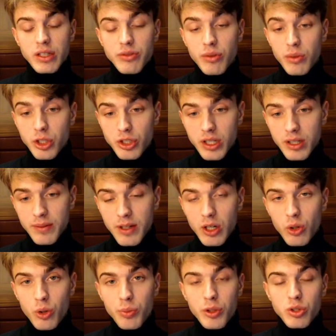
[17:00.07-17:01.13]
guys for watching.
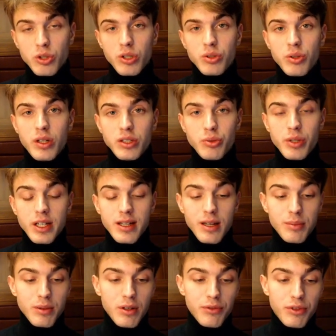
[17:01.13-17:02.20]
I hope you enjoyed today's
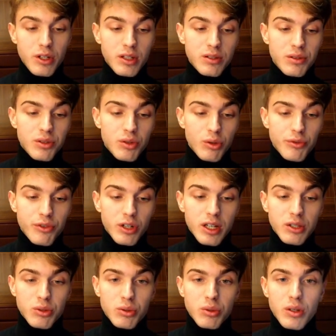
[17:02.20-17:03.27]
recap. If you did, don't
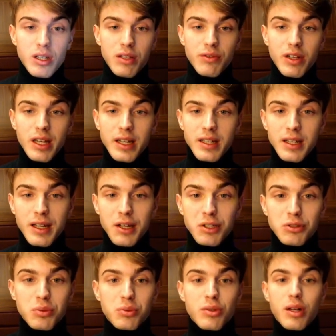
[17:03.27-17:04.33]
forget to leave a like
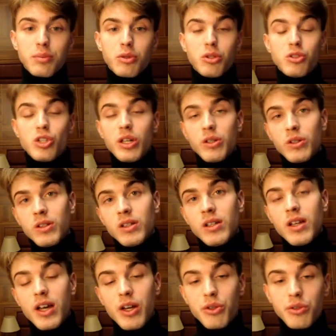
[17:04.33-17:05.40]
and subscribe to the channel.
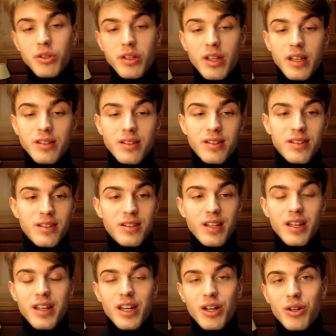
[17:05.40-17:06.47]
Other than that,
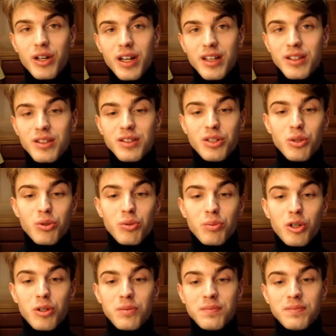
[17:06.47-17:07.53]
take care and see you
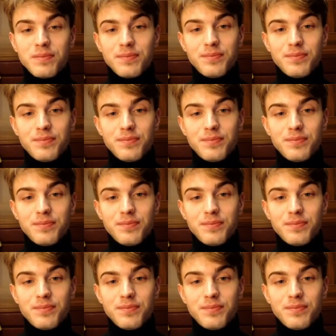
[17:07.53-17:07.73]
tomorrow.